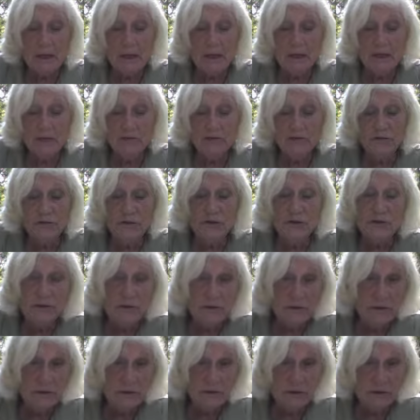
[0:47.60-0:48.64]
In
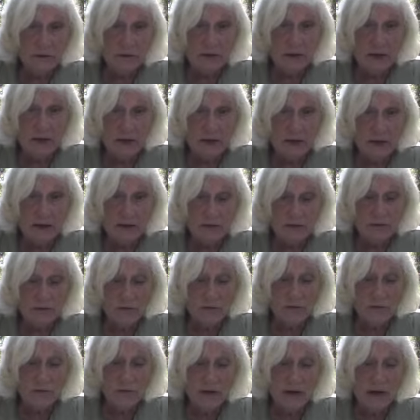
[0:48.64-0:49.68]
Jesus' day,
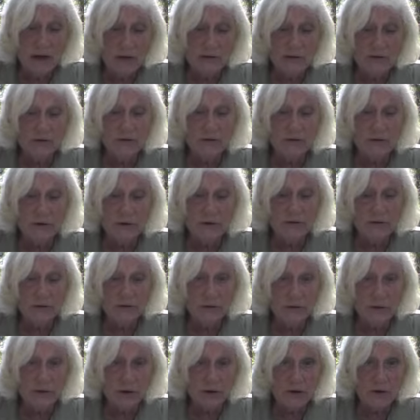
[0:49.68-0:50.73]
2,000
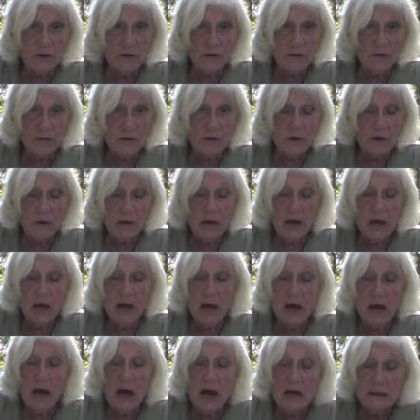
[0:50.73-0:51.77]
years ago,
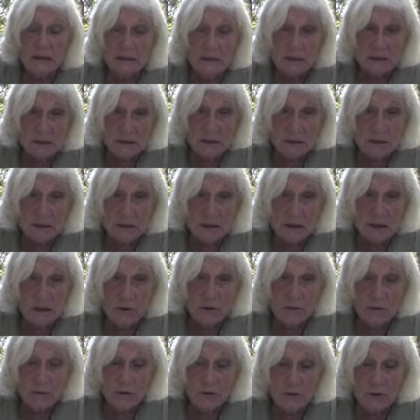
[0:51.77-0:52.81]
oxen
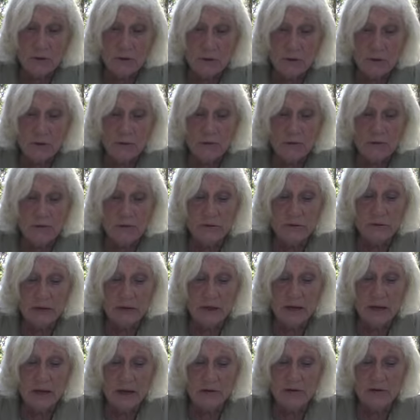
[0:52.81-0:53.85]
were yoked
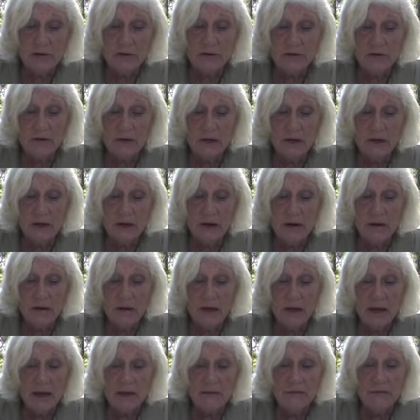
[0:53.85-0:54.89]
together to
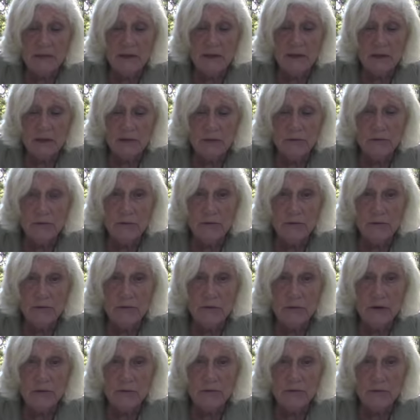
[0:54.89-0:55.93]
carry heavy loads
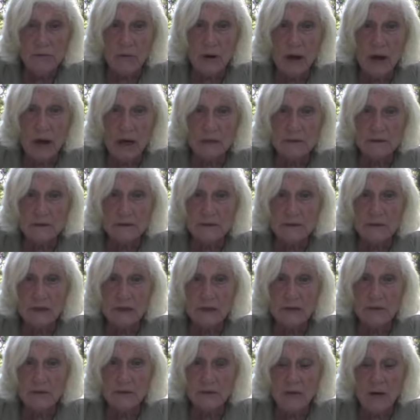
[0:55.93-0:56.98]
of rocks
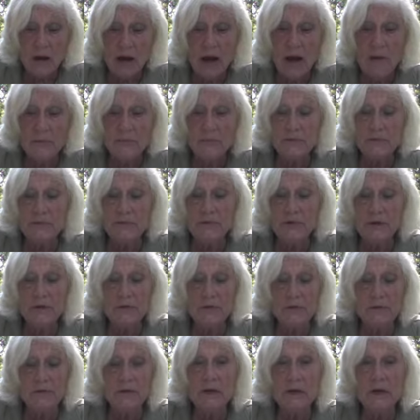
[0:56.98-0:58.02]
and crops
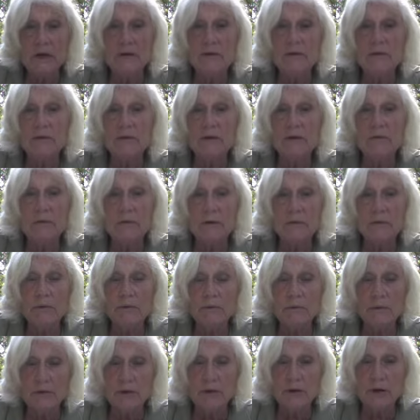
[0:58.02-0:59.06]
and things that we
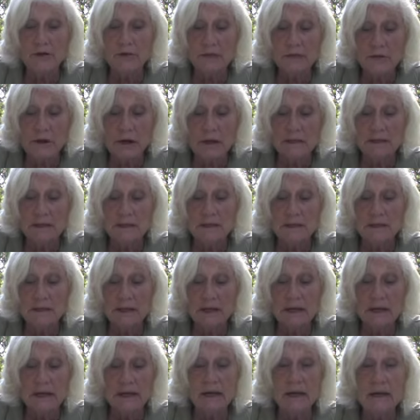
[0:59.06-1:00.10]
would put on trucks
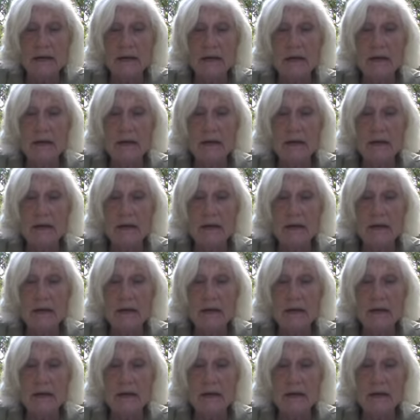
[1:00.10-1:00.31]
today.